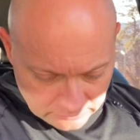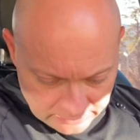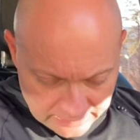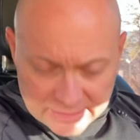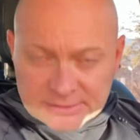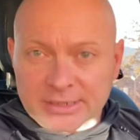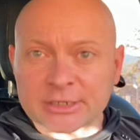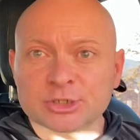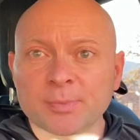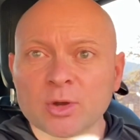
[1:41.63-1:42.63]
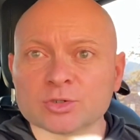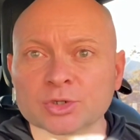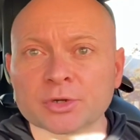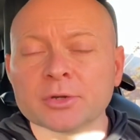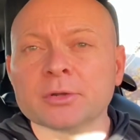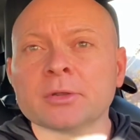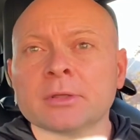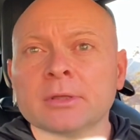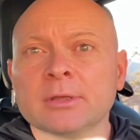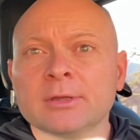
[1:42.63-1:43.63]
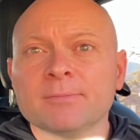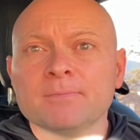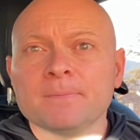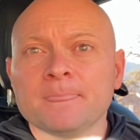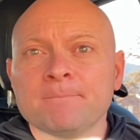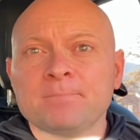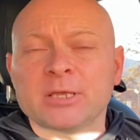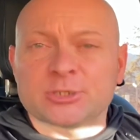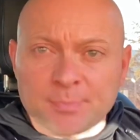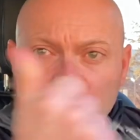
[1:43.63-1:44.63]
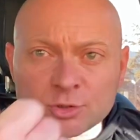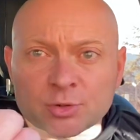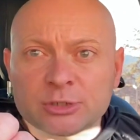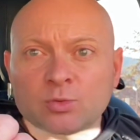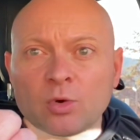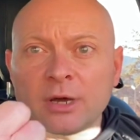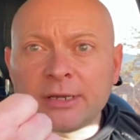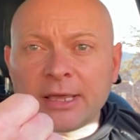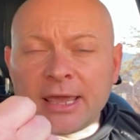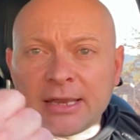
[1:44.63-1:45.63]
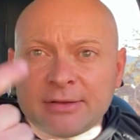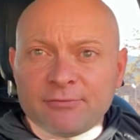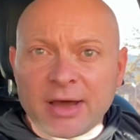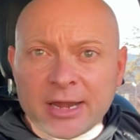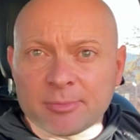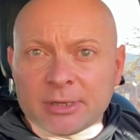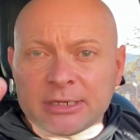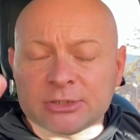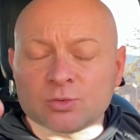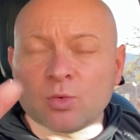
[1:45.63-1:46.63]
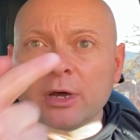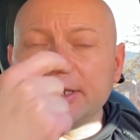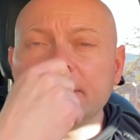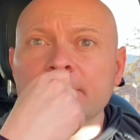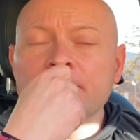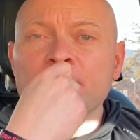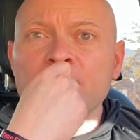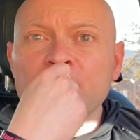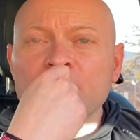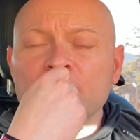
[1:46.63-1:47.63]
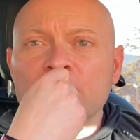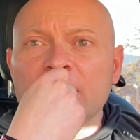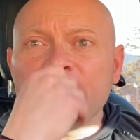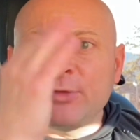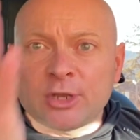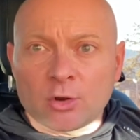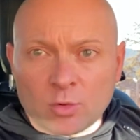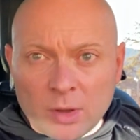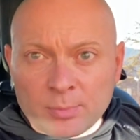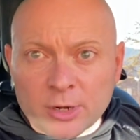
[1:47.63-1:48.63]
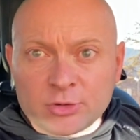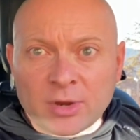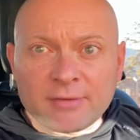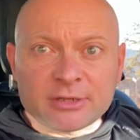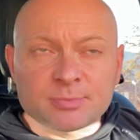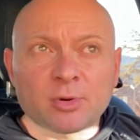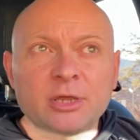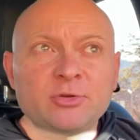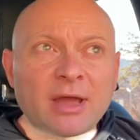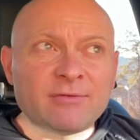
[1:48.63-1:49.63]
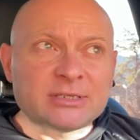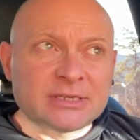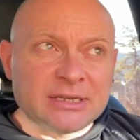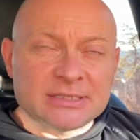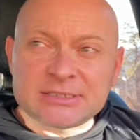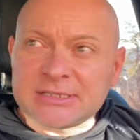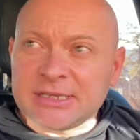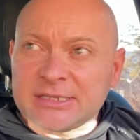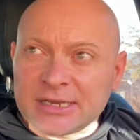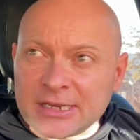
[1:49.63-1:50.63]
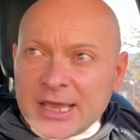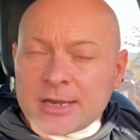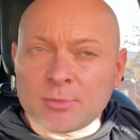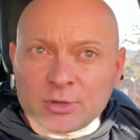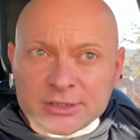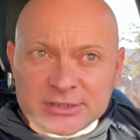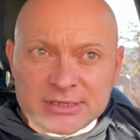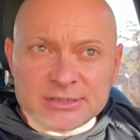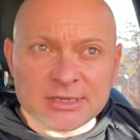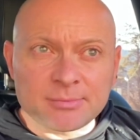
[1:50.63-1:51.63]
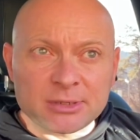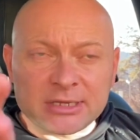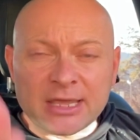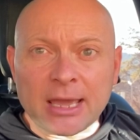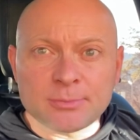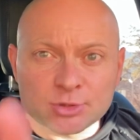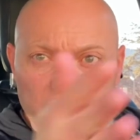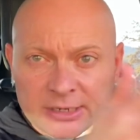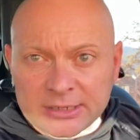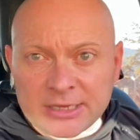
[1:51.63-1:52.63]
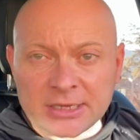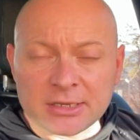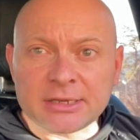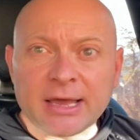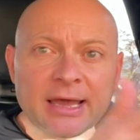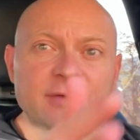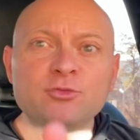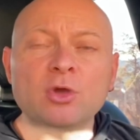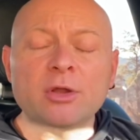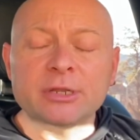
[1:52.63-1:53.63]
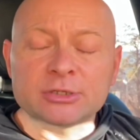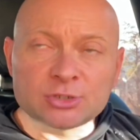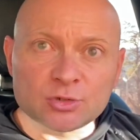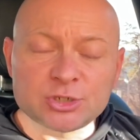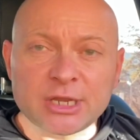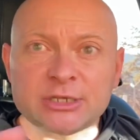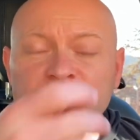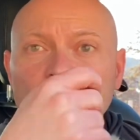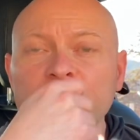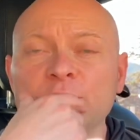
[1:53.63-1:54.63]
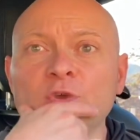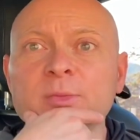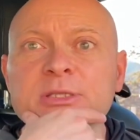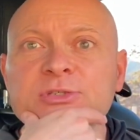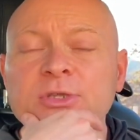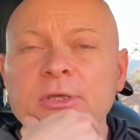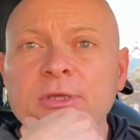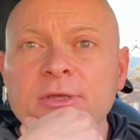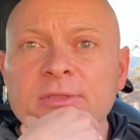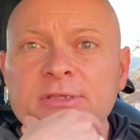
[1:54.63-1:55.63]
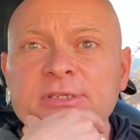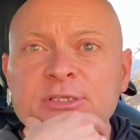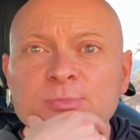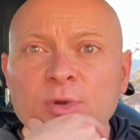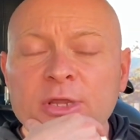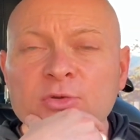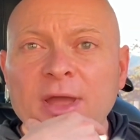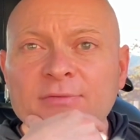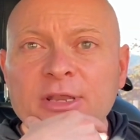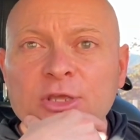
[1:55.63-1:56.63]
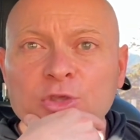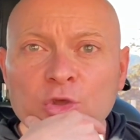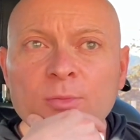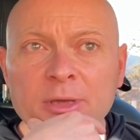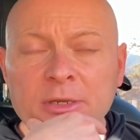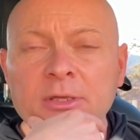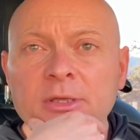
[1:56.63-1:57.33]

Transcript: is exposure. Exposure is one and environment is one. And if you don't know what prey drive is, prey drive is an instinct in an animal to see something, to capture it, and to kill it. I have drawn an association with humans that says prey drive in a human